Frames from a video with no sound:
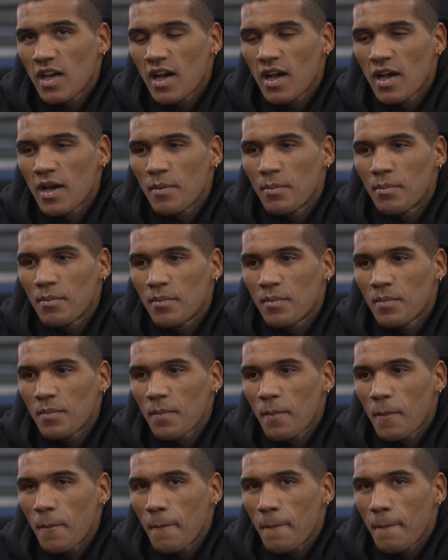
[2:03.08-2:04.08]
Um,
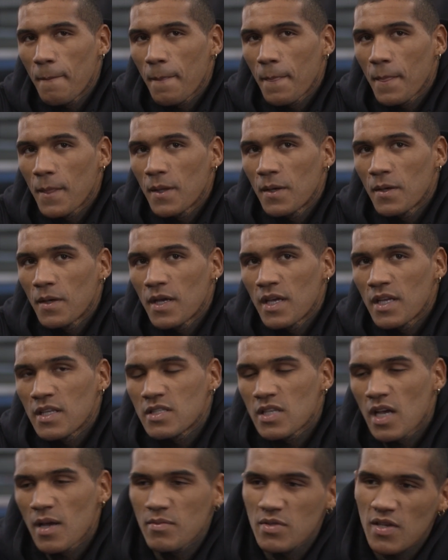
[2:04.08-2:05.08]
in
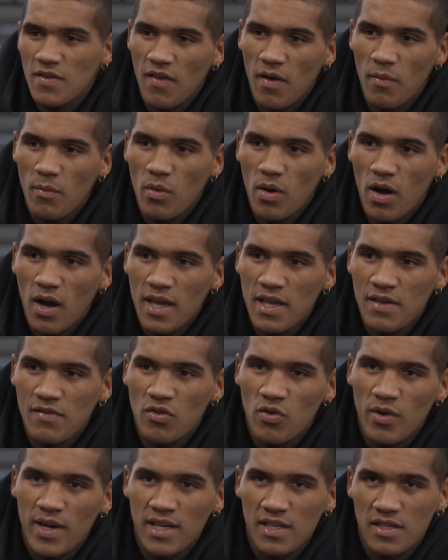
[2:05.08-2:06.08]
terms of I'm
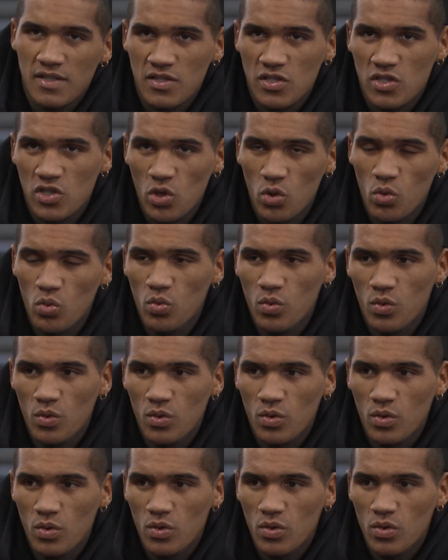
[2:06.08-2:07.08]
either in a suit
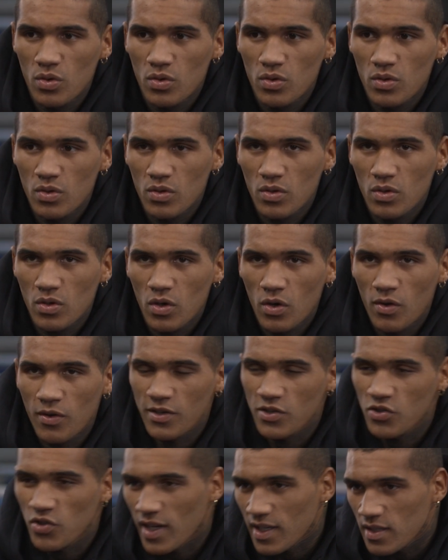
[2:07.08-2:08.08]
or
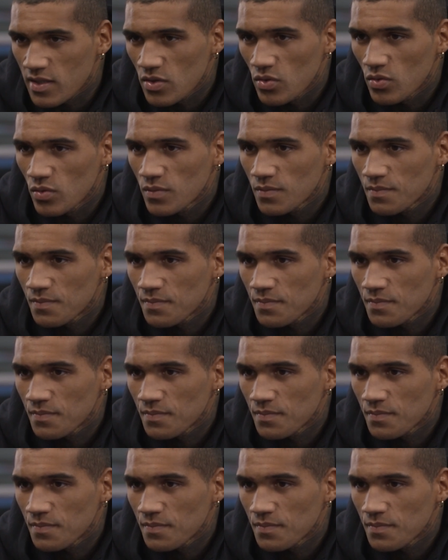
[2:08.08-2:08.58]
a tracksuit.